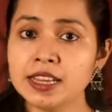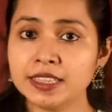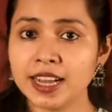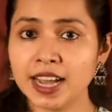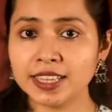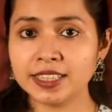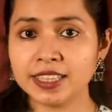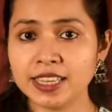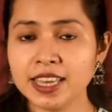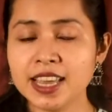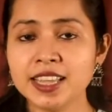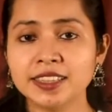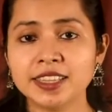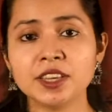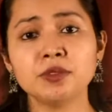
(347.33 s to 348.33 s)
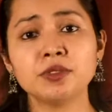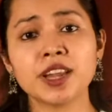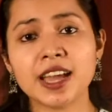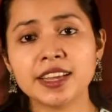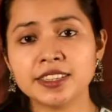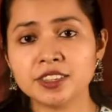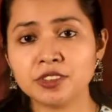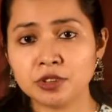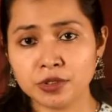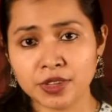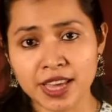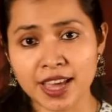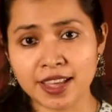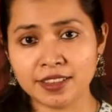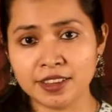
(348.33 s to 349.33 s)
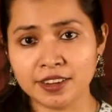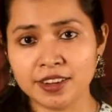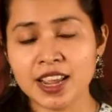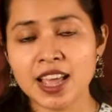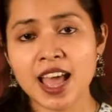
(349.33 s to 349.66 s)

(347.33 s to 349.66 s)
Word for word: gandhi they united together